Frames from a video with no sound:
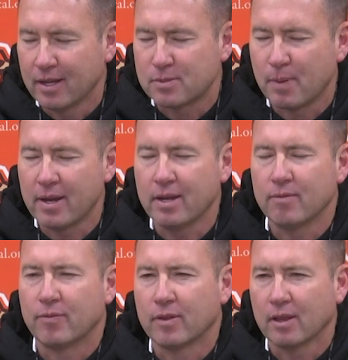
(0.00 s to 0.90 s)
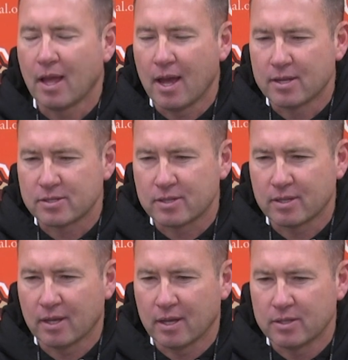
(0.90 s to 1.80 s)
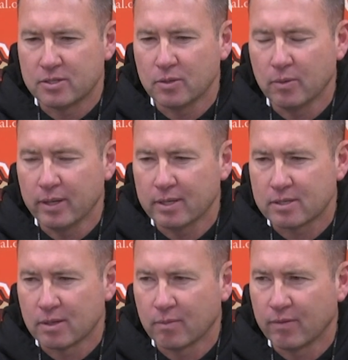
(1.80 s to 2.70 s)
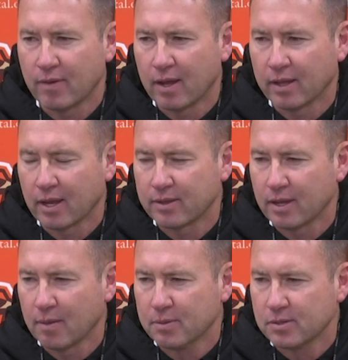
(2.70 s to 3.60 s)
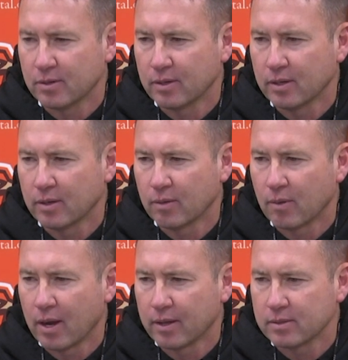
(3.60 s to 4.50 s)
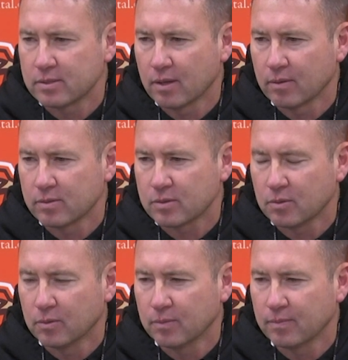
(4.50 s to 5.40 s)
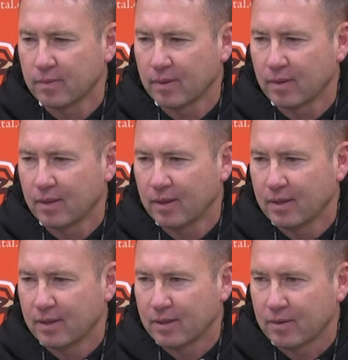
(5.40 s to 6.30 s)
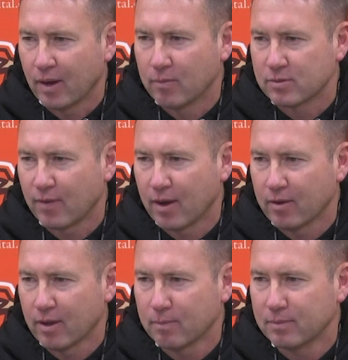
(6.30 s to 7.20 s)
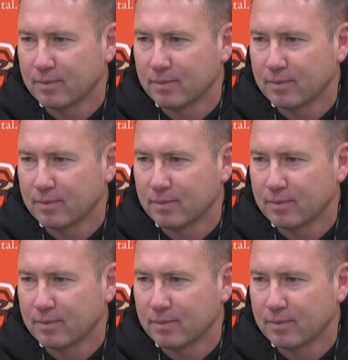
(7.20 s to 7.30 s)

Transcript: That's been in for the last 2 weeks, and we finally got the opportunity to run it, so it was cool. Grant was fired up.